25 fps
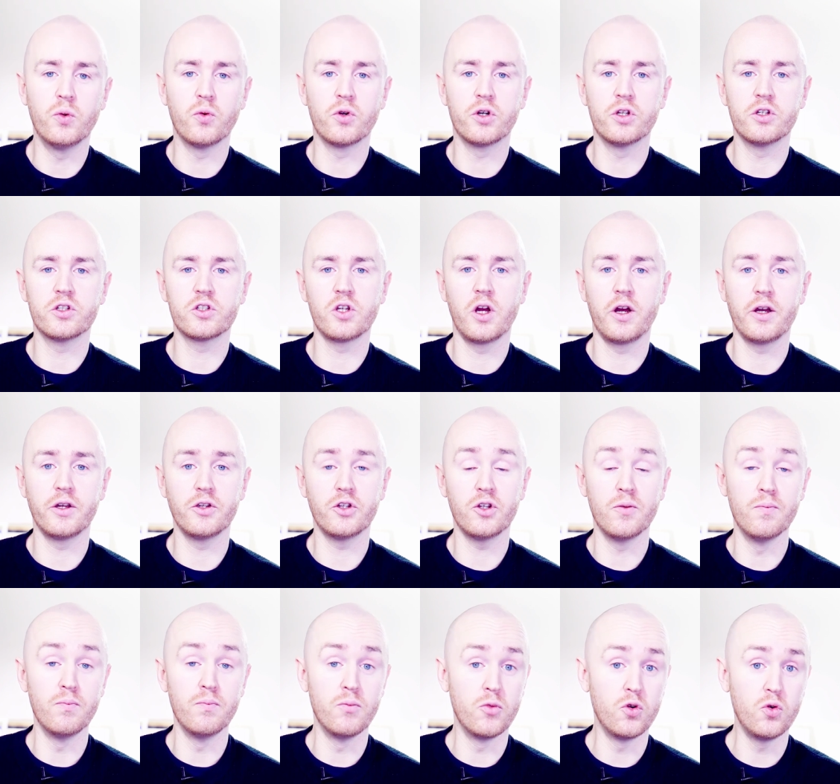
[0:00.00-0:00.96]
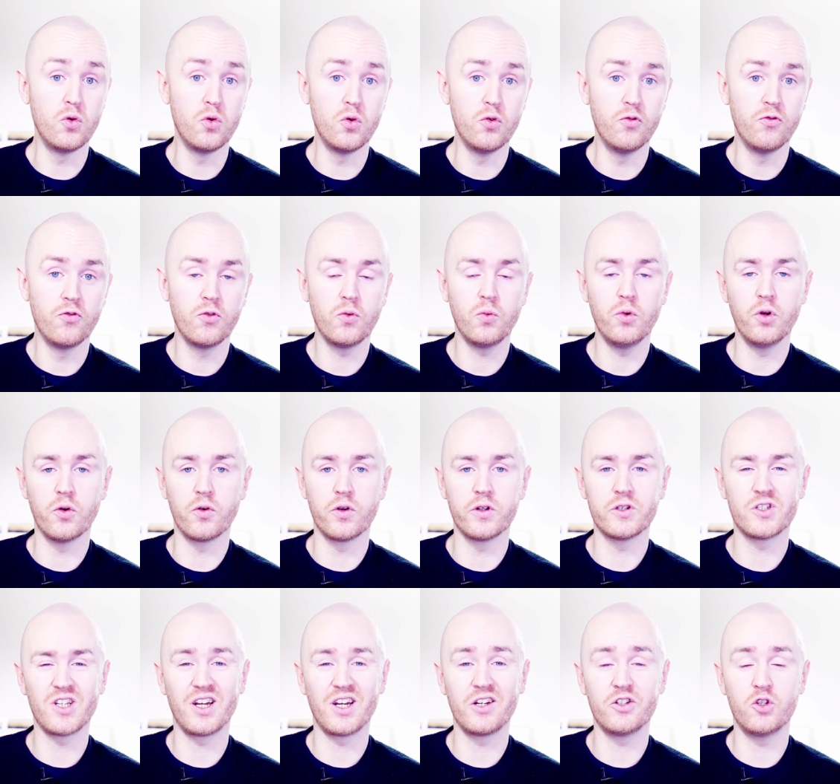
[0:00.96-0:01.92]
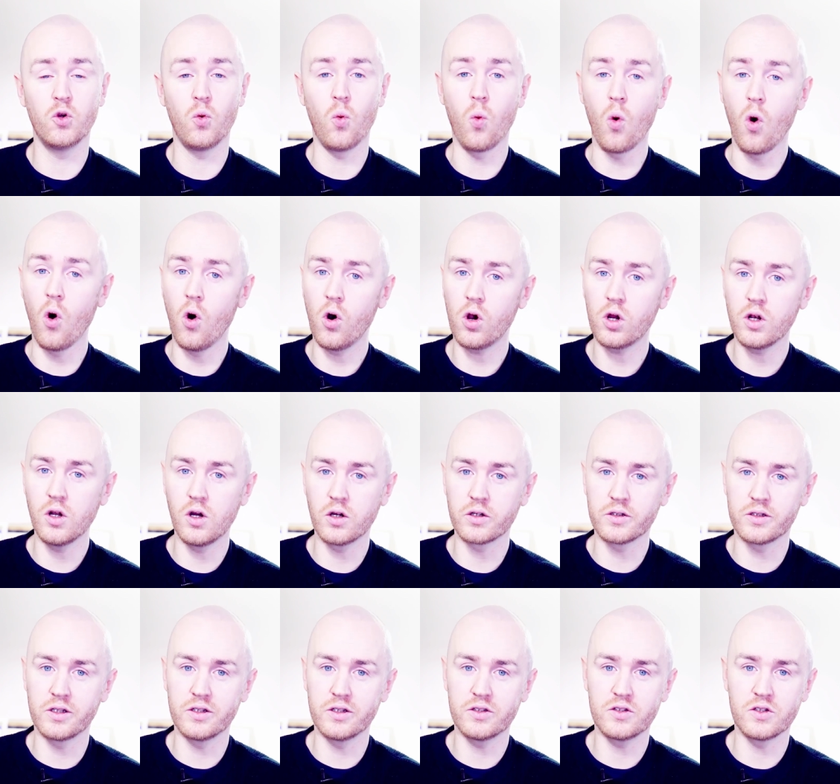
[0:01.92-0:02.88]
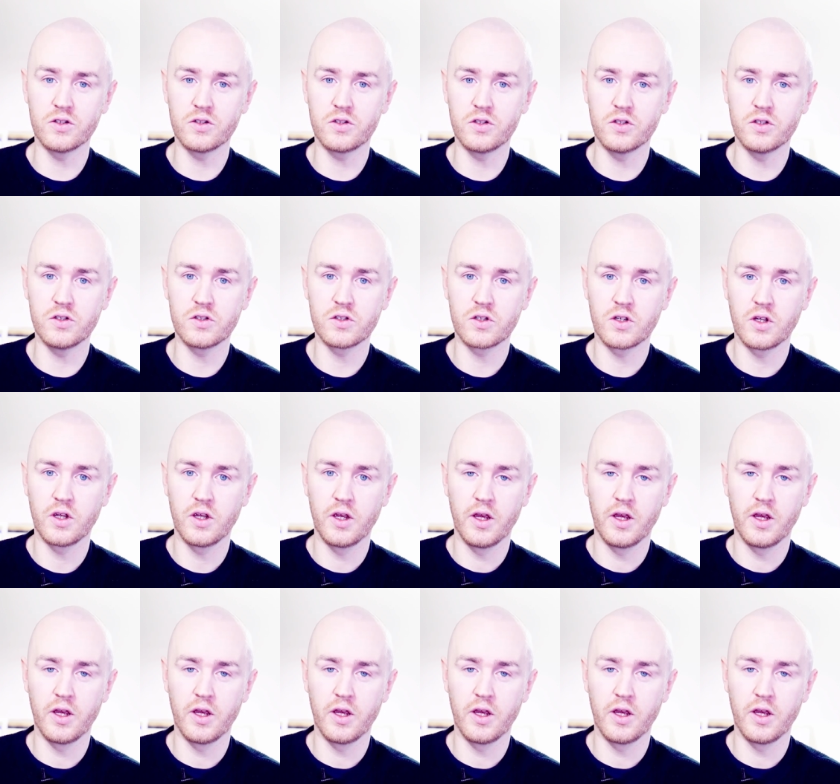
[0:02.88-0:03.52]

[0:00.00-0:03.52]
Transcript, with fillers: were designed to move, we were designed to walk long distances.